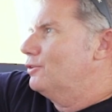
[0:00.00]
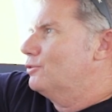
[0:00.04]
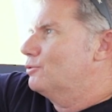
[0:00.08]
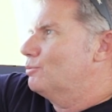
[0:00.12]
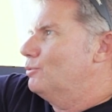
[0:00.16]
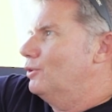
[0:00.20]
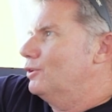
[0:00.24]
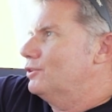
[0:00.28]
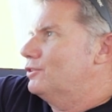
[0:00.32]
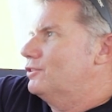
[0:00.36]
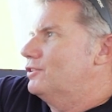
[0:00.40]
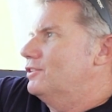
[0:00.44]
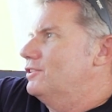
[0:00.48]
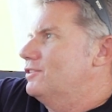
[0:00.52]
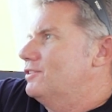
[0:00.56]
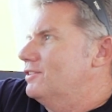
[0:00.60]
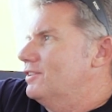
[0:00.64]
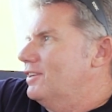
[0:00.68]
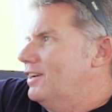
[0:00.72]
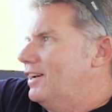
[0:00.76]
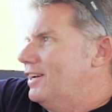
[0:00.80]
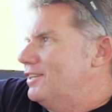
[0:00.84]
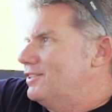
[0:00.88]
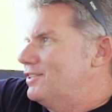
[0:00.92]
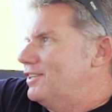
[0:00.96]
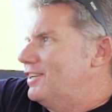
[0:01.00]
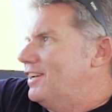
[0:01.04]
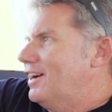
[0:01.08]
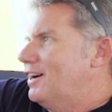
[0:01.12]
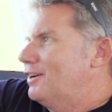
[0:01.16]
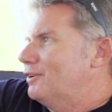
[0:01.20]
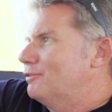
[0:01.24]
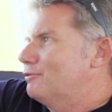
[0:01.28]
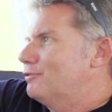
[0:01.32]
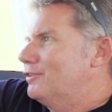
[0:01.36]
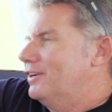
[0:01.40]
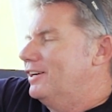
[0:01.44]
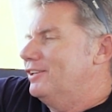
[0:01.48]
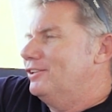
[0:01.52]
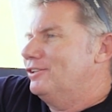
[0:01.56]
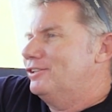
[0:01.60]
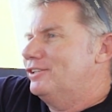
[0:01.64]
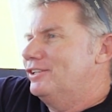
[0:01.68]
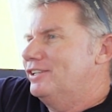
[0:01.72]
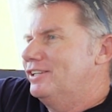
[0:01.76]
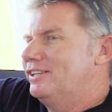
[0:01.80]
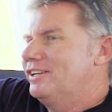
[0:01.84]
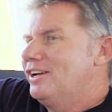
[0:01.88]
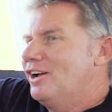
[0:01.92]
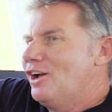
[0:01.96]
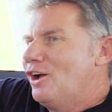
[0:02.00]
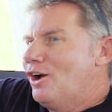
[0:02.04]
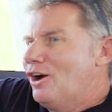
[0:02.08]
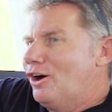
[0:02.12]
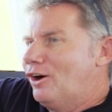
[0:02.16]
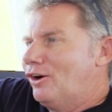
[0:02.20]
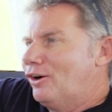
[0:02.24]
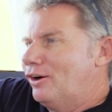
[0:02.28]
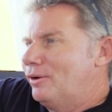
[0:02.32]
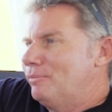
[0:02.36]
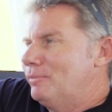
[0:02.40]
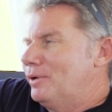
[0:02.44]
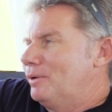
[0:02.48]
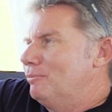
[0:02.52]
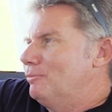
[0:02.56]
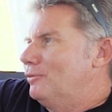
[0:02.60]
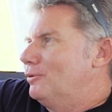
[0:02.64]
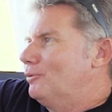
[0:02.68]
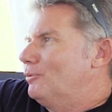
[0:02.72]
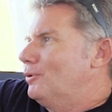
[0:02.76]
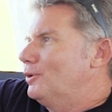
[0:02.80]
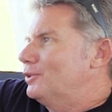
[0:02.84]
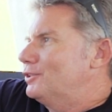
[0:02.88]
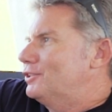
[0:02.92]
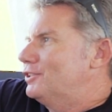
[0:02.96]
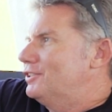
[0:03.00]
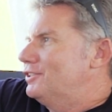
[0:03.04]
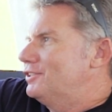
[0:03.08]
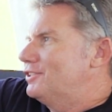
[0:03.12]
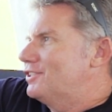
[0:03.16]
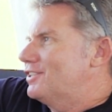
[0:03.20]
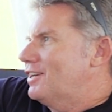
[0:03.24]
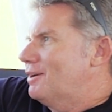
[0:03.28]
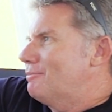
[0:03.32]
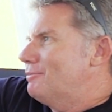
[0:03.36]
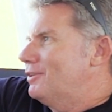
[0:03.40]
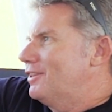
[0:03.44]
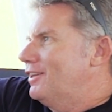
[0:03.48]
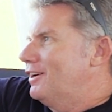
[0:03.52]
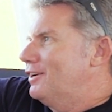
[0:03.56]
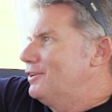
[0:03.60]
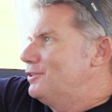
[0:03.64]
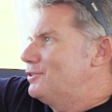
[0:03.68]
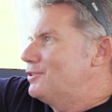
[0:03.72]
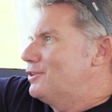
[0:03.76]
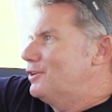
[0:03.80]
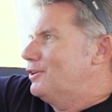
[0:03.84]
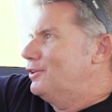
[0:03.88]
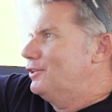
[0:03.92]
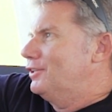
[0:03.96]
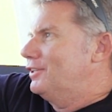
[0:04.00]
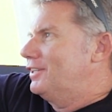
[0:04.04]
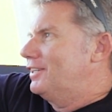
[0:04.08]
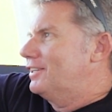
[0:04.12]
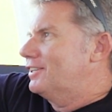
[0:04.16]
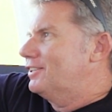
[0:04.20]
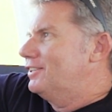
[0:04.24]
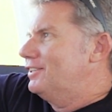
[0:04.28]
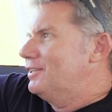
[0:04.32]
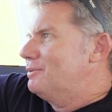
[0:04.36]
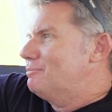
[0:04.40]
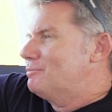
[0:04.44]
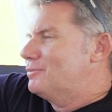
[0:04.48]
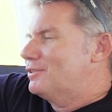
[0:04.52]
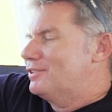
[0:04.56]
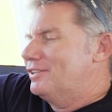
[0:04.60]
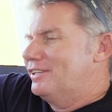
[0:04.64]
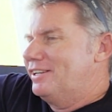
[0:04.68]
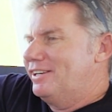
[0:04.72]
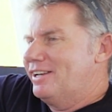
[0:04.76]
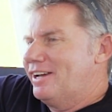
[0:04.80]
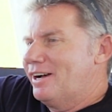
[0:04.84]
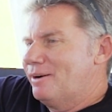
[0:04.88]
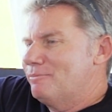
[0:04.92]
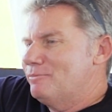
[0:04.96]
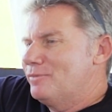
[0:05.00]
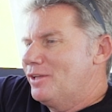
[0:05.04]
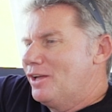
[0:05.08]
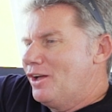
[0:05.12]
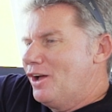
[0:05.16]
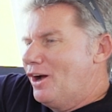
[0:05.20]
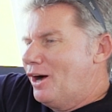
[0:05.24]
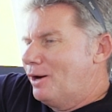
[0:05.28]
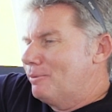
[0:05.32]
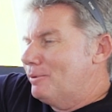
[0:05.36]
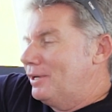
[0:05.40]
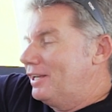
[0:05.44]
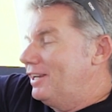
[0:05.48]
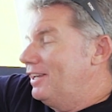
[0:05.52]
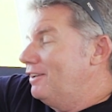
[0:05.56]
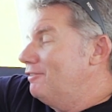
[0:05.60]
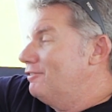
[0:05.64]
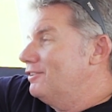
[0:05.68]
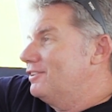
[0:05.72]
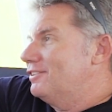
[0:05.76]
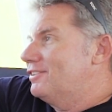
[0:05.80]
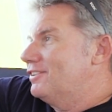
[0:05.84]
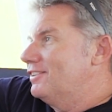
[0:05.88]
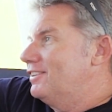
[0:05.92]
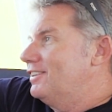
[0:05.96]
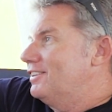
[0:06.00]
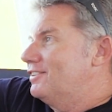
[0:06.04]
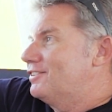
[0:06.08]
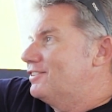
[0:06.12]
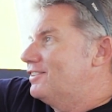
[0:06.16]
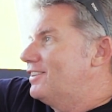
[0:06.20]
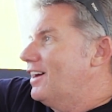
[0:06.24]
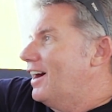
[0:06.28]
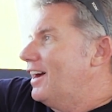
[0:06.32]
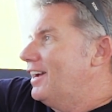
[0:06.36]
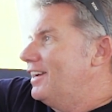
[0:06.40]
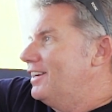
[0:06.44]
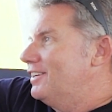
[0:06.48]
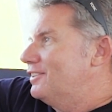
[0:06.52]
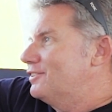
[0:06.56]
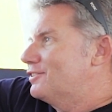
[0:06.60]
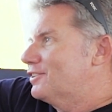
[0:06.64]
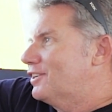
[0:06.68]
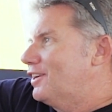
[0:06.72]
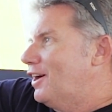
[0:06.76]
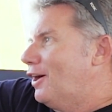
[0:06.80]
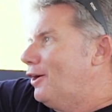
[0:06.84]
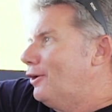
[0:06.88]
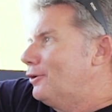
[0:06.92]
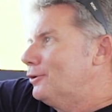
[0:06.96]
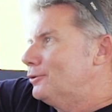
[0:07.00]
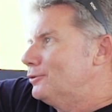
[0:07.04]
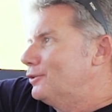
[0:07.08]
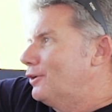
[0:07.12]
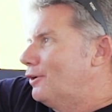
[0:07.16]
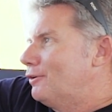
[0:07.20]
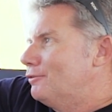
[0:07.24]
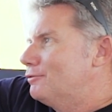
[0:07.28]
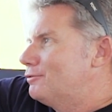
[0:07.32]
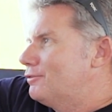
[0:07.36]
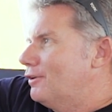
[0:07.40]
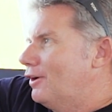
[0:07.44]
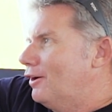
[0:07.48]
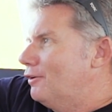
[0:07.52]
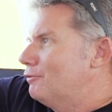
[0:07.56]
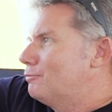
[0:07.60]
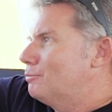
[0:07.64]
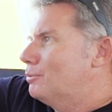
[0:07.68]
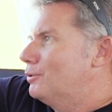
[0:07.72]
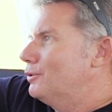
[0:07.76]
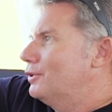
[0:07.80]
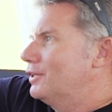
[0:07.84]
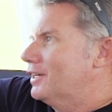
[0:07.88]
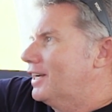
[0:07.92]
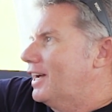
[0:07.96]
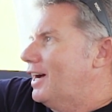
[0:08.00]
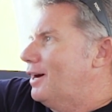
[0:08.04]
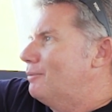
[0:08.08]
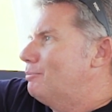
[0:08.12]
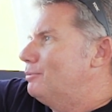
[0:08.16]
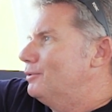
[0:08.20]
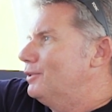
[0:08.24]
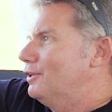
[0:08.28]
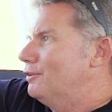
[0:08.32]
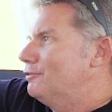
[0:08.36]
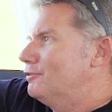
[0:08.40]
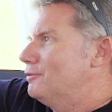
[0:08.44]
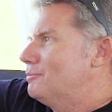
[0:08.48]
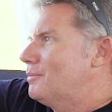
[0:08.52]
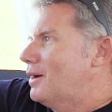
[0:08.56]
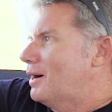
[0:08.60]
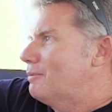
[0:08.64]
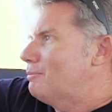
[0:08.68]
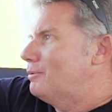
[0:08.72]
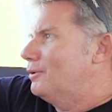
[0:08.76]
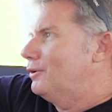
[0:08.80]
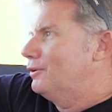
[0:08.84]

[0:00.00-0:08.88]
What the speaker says: Coastwatch as a young fella, and I remember watching some of those early clips, and I mean, even to this day it's gold. I've put a couple of them